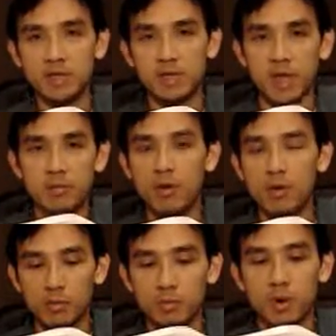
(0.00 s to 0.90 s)
example
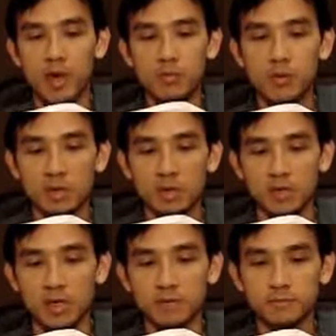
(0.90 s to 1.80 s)
on the buying
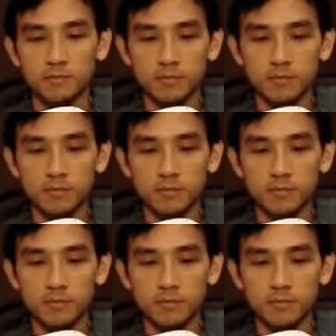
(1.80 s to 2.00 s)
process.